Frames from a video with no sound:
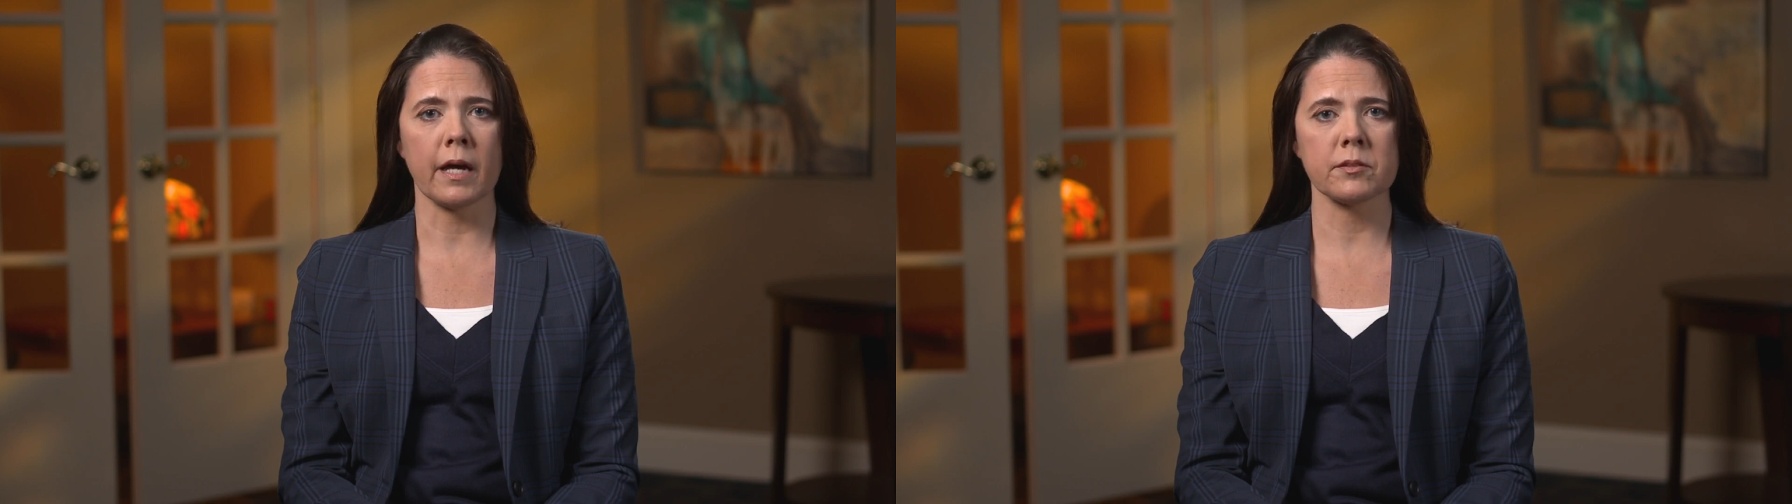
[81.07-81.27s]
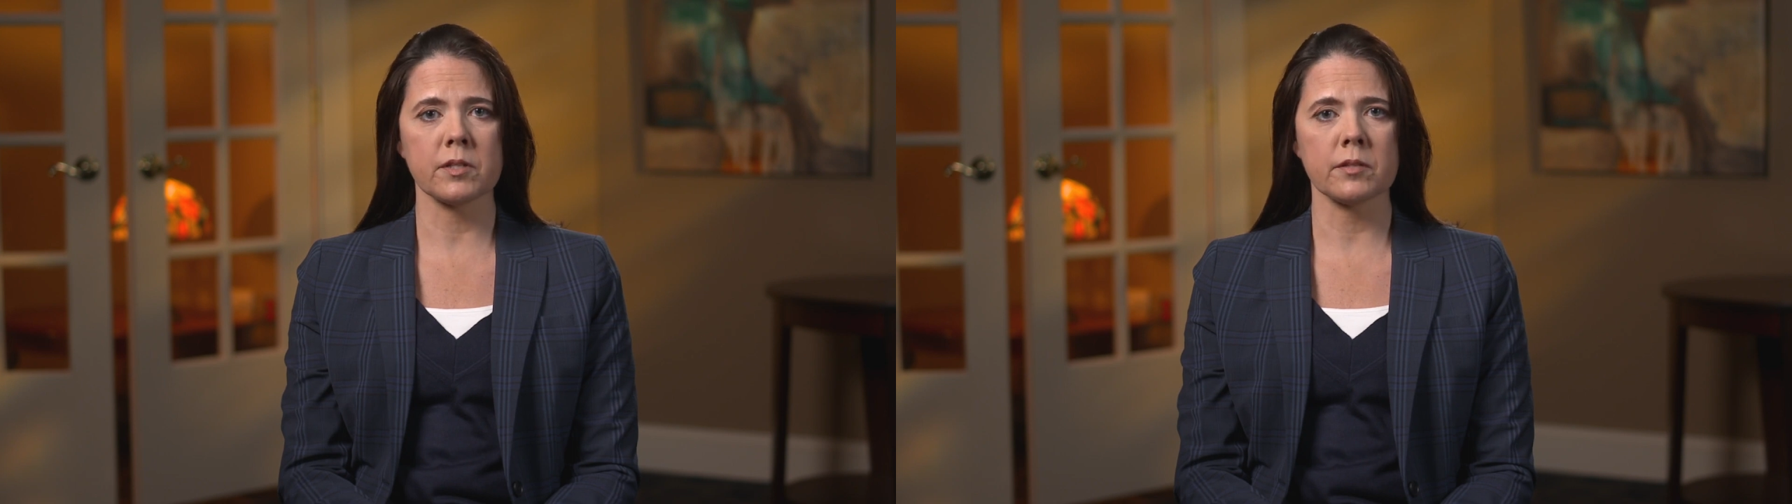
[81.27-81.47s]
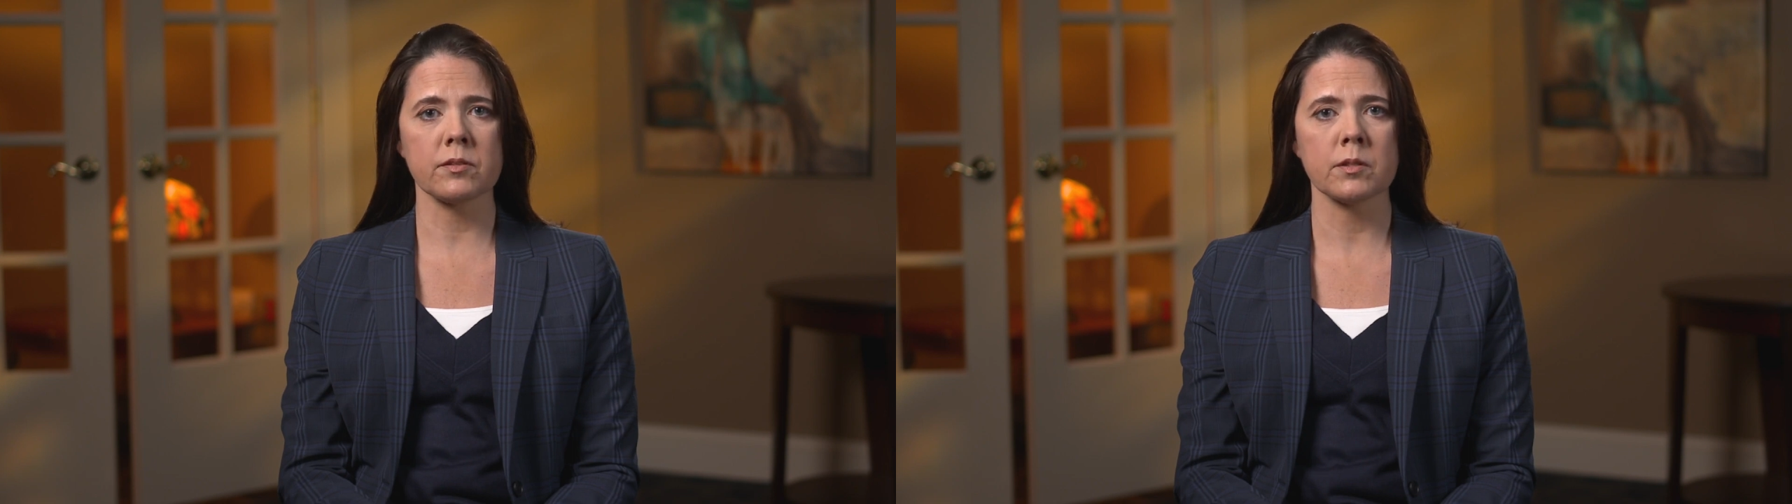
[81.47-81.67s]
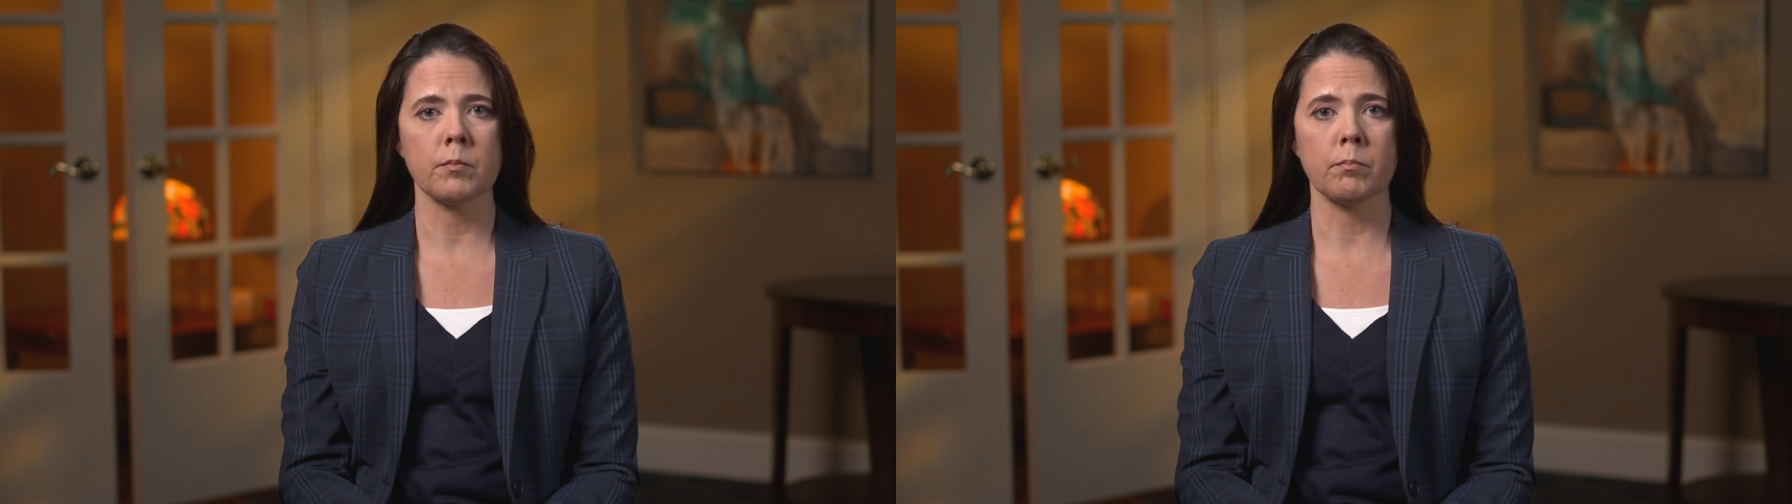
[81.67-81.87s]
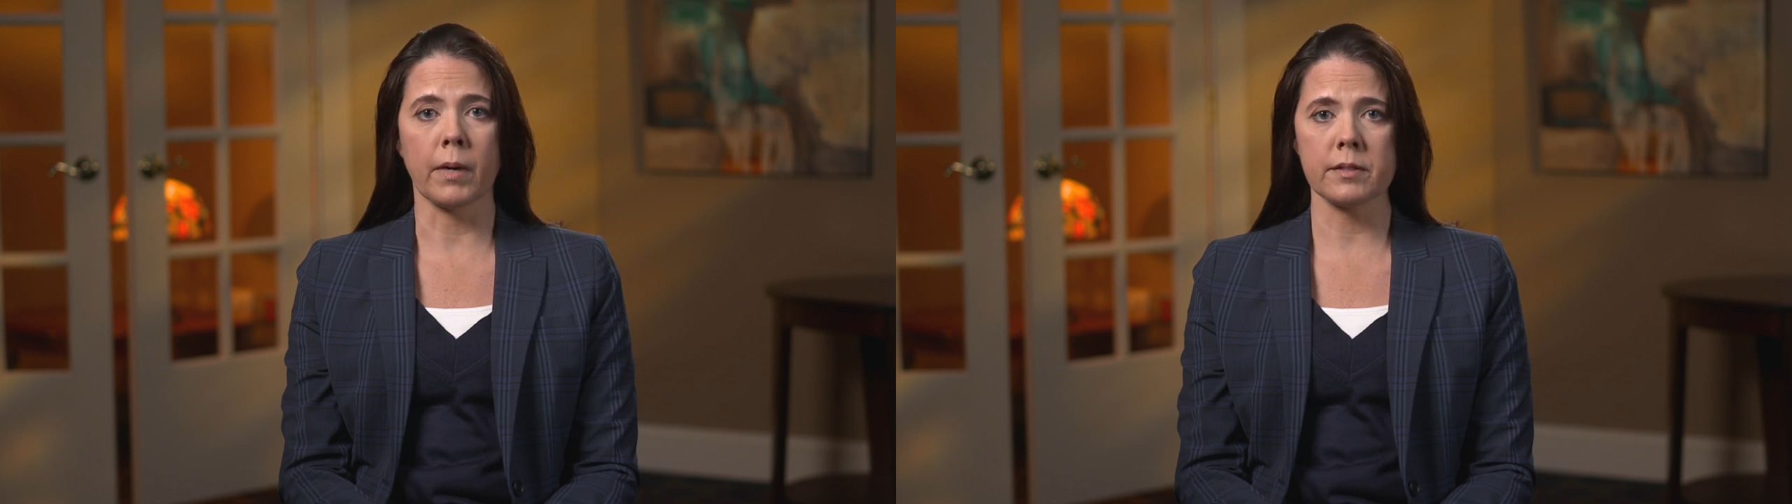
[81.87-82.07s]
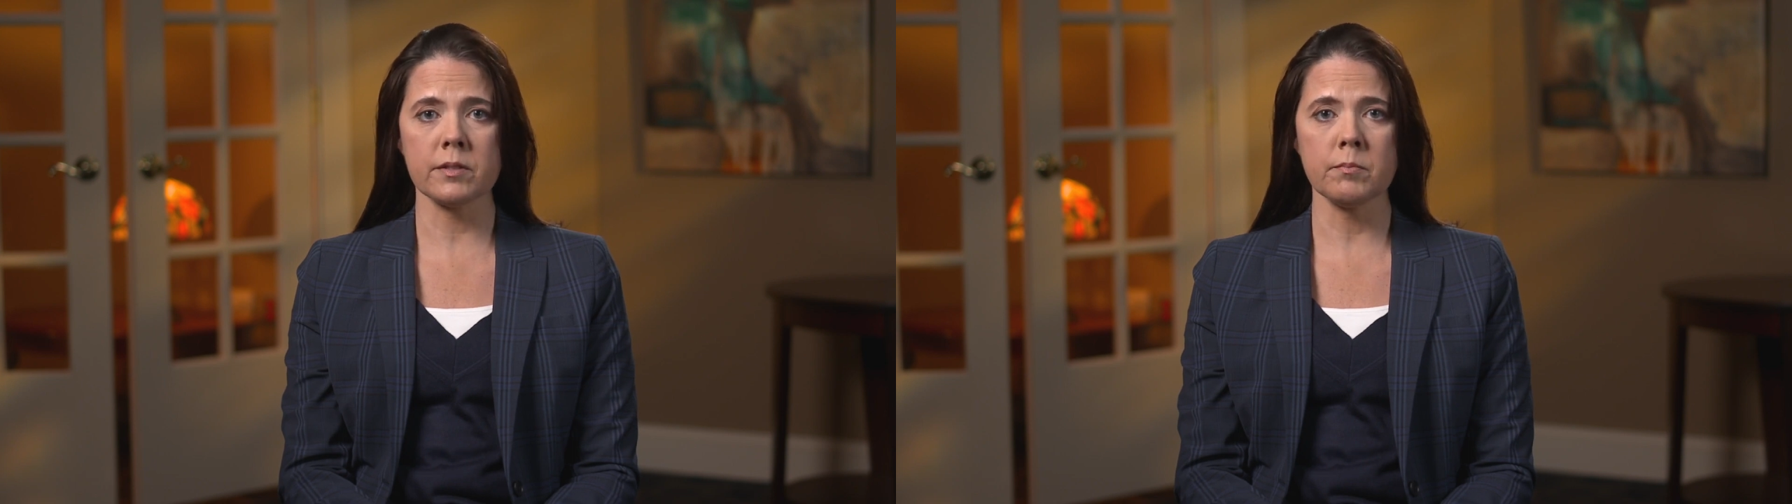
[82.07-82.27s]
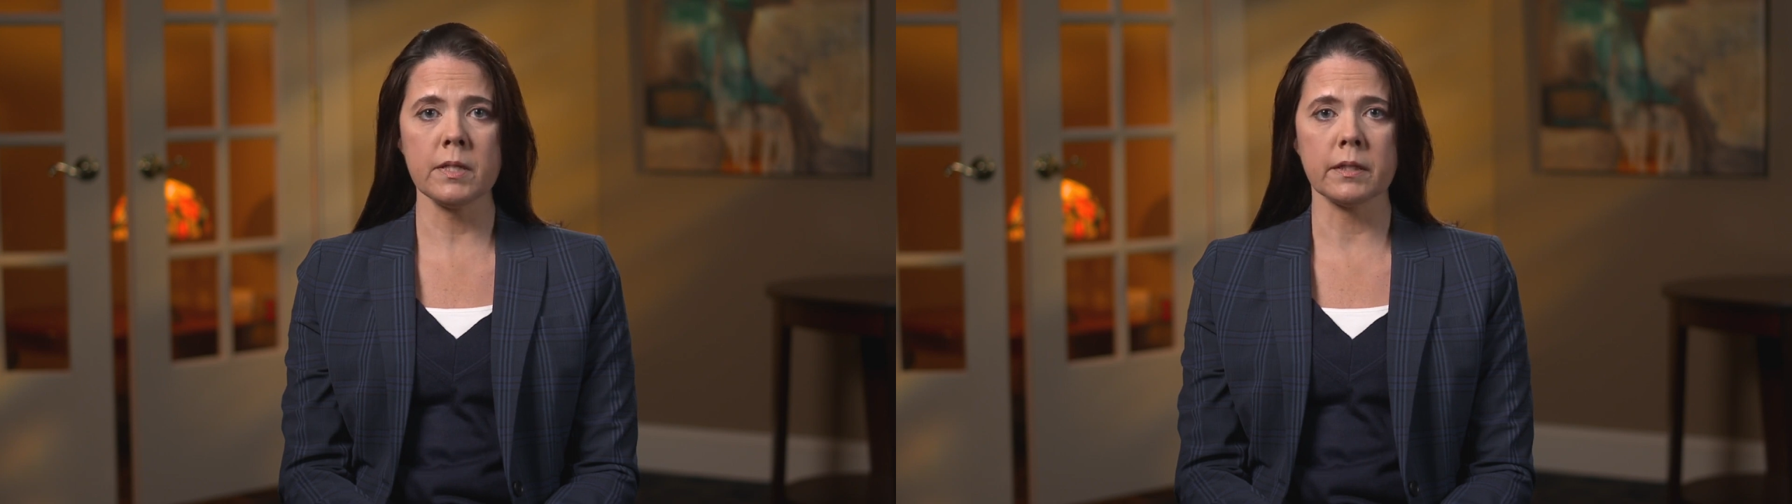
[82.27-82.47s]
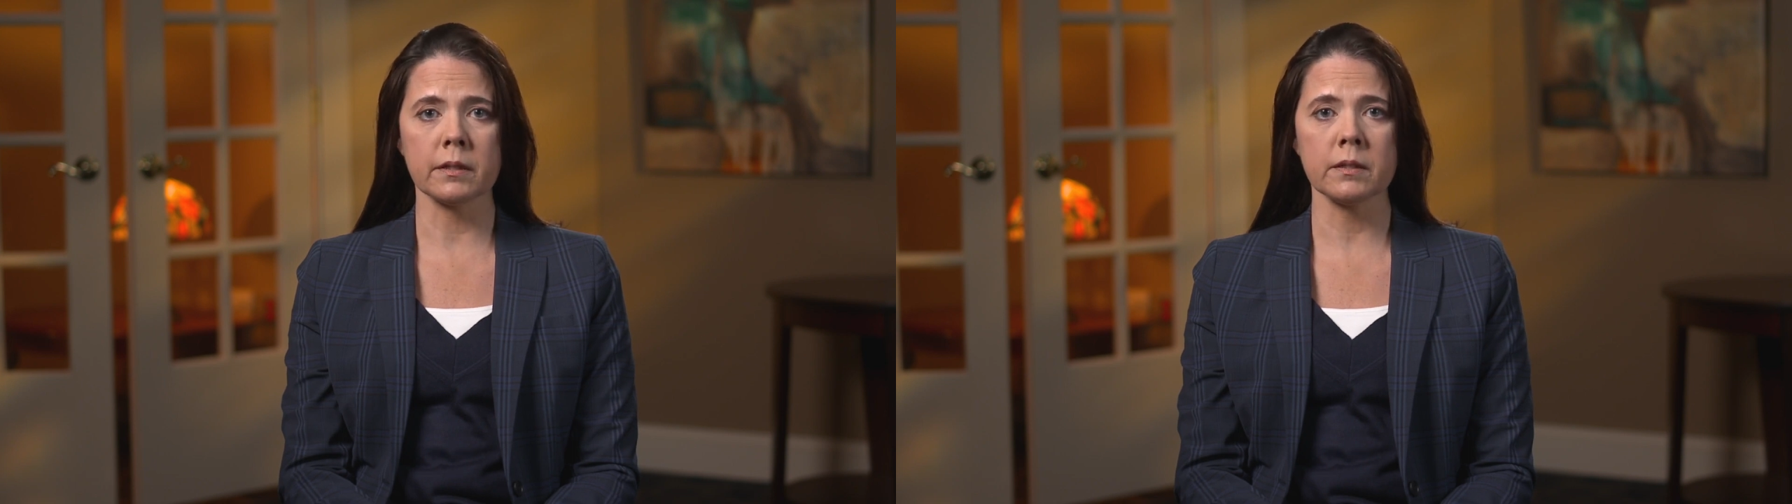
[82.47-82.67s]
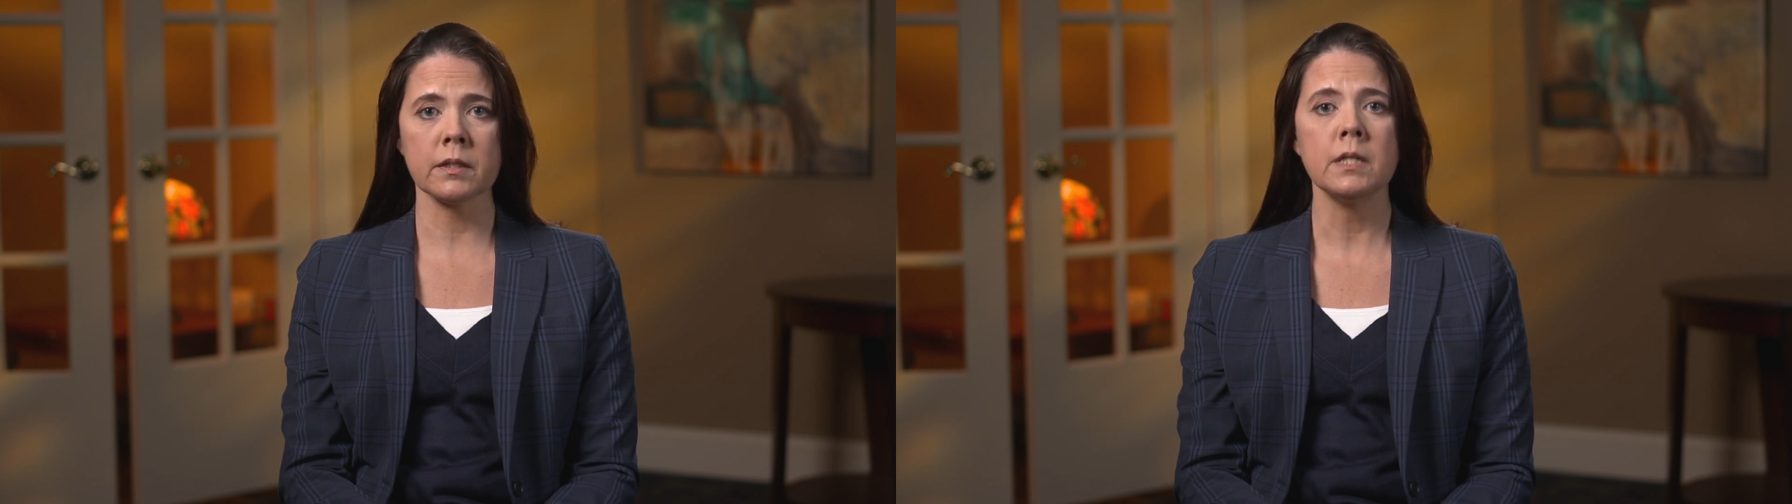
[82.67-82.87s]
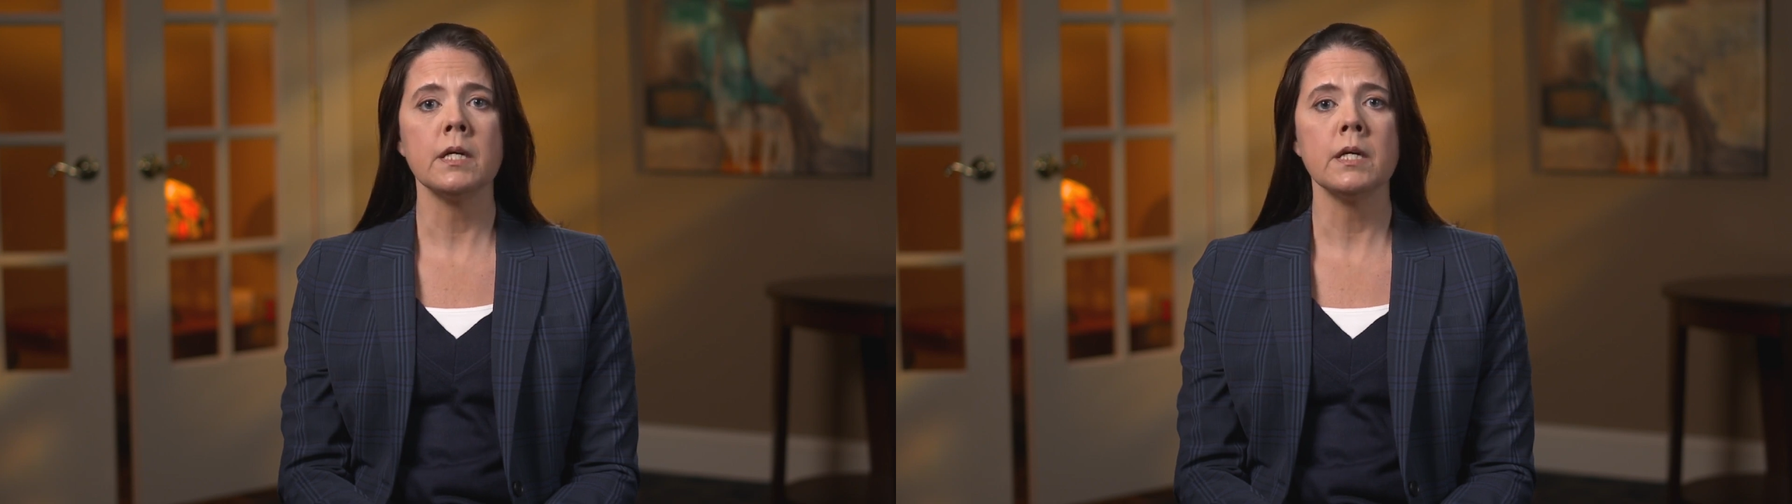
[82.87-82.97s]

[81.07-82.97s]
access by submitting,